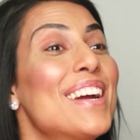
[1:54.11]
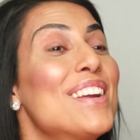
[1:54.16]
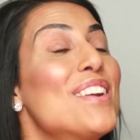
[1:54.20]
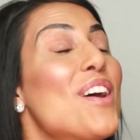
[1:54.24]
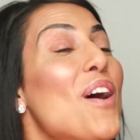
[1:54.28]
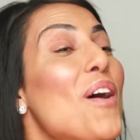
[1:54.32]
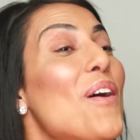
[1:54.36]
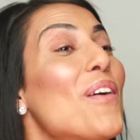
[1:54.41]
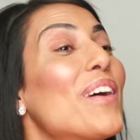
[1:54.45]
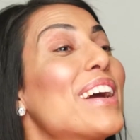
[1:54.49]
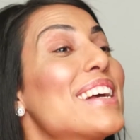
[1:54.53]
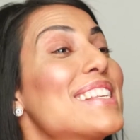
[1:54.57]

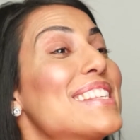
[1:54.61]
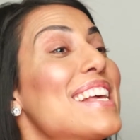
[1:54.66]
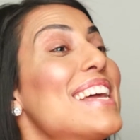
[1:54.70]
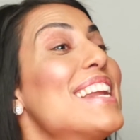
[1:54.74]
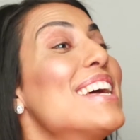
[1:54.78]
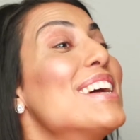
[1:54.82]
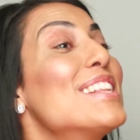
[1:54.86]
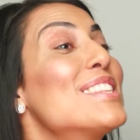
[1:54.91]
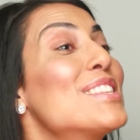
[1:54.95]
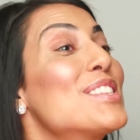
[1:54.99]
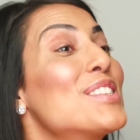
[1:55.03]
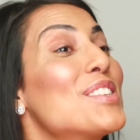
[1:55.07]
No, because then
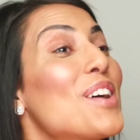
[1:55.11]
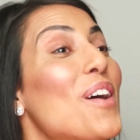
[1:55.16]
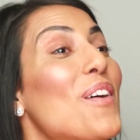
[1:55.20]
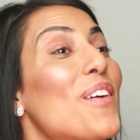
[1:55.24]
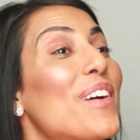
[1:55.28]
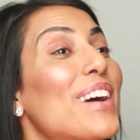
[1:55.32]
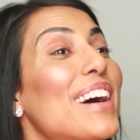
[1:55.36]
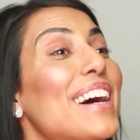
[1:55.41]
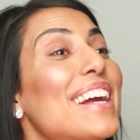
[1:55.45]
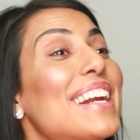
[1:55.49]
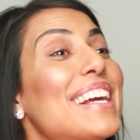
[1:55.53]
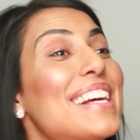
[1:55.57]
it's so
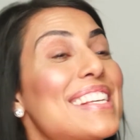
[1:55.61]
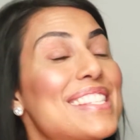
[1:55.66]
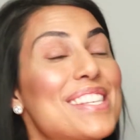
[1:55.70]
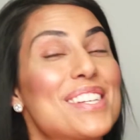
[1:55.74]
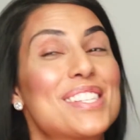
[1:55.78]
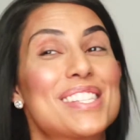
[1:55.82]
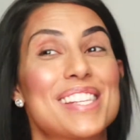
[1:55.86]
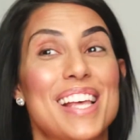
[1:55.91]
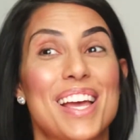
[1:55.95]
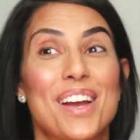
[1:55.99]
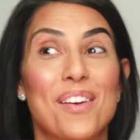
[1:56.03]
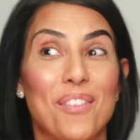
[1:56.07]
good because
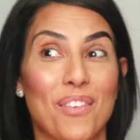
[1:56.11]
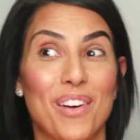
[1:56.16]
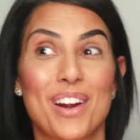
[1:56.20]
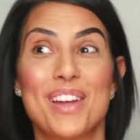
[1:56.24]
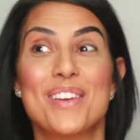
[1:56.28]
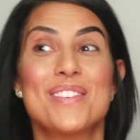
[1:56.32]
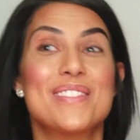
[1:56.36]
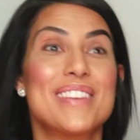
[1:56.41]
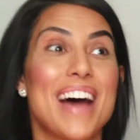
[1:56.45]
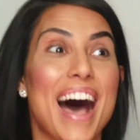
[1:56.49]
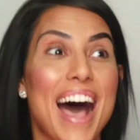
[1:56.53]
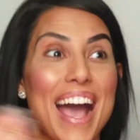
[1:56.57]
it's like we're
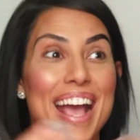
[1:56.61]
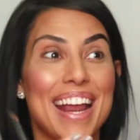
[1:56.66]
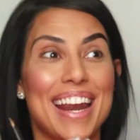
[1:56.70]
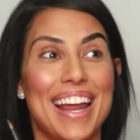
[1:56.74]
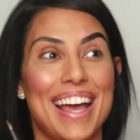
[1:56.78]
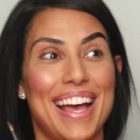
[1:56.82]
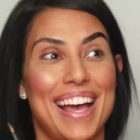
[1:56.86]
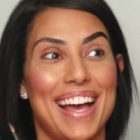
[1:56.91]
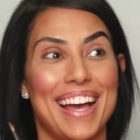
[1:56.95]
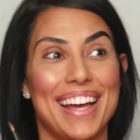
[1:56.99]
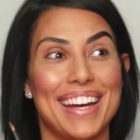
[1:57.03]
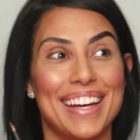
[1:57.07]

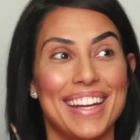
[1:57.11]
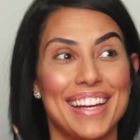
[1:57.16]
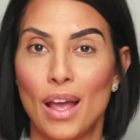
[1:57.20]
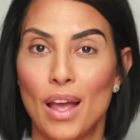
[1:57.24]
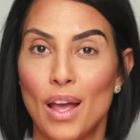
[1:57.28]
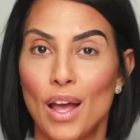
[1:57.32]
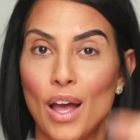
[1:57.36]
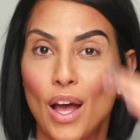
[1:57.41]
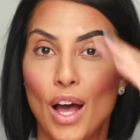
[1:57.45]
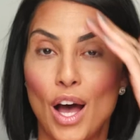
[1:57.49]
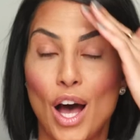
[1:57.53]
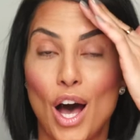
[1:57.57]
united.
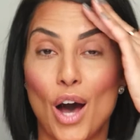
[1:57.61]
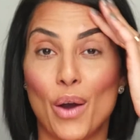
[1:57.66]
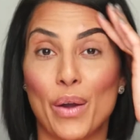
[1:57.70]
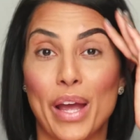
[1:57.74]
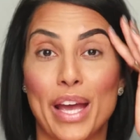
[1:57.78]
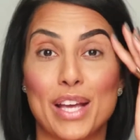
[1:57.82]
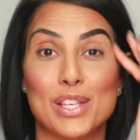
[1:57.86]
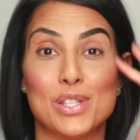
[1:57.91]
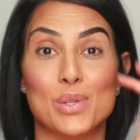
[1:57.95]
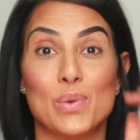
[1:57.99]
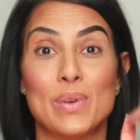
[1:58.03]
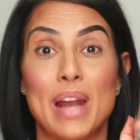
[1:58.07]

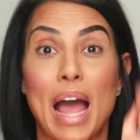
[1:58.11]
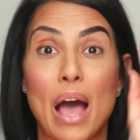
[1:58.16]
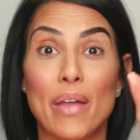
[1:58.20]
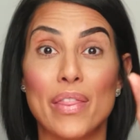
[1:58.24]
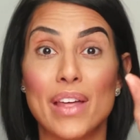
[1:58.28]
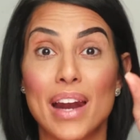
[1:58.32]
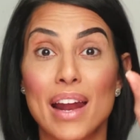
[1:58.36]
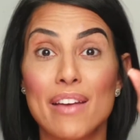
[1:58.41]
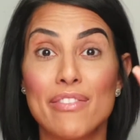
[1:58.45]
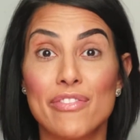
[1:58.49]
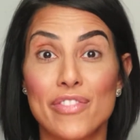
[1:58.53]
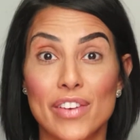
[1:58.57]
Okay, so now
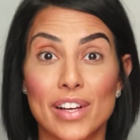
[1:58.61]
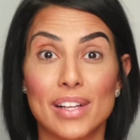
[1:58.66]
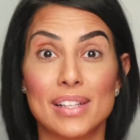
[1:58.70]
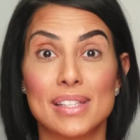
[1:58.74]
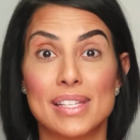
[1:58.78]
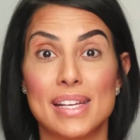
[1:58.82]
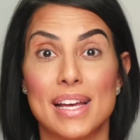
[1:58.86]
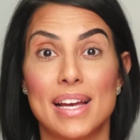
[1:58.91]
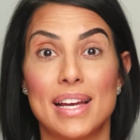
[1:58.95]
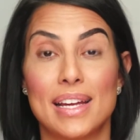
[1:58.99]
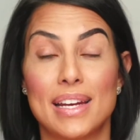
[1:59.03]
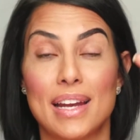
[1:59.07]
that I've filled
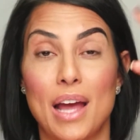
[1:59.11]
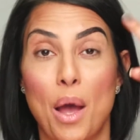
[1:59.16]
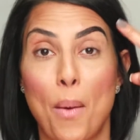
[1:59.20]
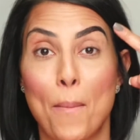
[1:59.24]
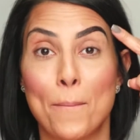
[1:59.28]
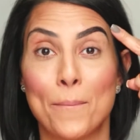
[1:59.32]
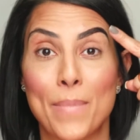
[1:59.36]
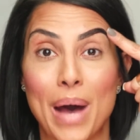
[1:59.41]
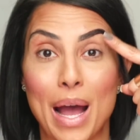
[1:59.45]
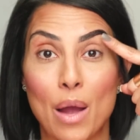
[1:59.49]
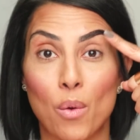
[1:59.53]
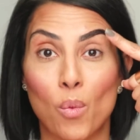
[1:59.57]
in
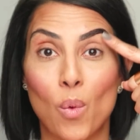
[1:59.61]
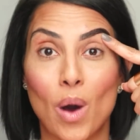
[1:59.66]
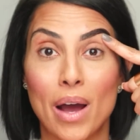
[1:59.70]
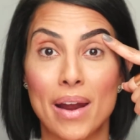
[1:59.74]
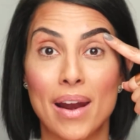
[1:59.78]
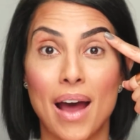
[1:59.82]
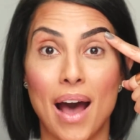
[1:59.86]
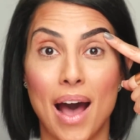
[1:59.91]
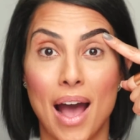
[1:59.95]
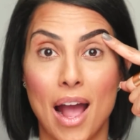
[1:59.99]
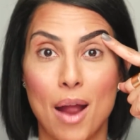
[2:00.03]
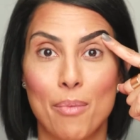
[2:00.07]
my one
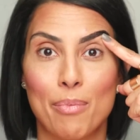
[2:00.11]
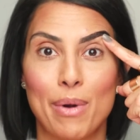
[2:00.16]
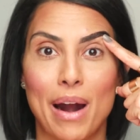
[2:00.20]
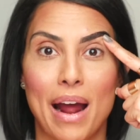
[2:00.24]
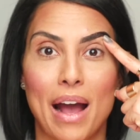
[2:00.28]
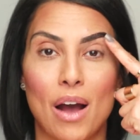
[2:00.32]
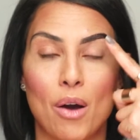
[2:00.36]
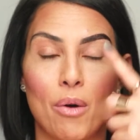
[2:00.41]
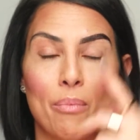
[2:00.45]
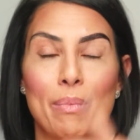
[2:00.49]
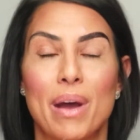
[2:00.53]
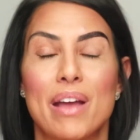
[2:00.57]

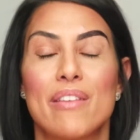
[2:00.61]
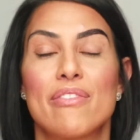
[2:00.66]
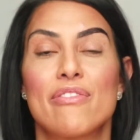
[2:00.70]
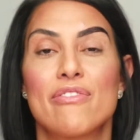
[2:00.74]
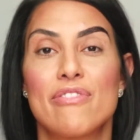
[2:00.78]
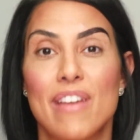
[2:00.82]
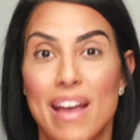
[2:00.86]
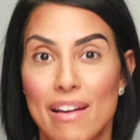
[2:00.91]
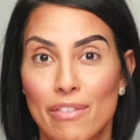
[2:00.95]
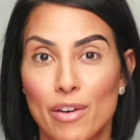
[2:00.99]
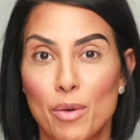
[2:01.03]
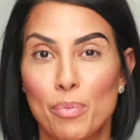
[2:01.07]
eyebrow, my
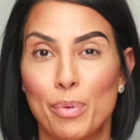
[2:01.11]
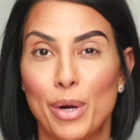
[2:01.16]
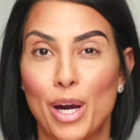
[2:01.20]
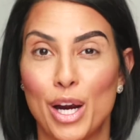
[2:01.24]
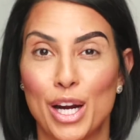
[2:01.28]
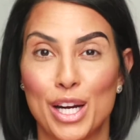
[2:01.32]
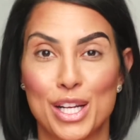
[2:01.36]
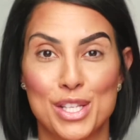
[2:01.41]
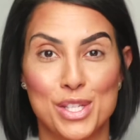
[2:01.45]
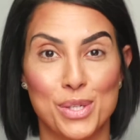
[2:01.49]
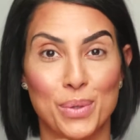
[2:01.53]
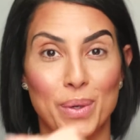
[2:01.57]
favorite
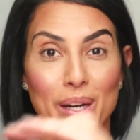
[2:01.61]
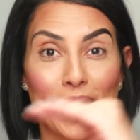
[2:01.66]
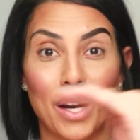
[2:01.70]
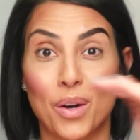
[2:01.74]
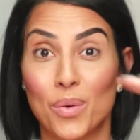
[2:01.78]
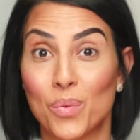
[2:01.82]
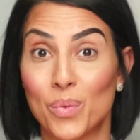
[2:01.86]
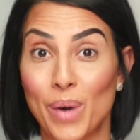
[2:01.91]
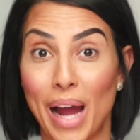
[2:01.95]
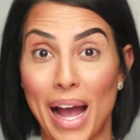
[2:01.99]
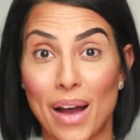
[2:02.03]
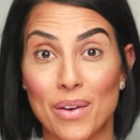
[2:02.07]
part is going
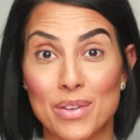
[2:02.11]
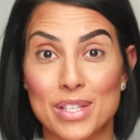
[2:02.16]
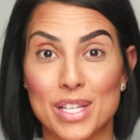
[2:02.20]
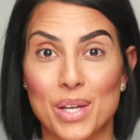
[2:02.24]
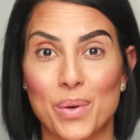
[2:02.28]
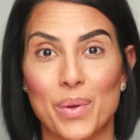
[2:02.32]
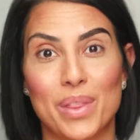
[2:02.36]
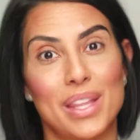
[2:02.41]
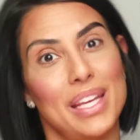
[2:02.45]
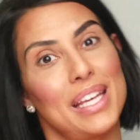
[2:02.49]
around it with the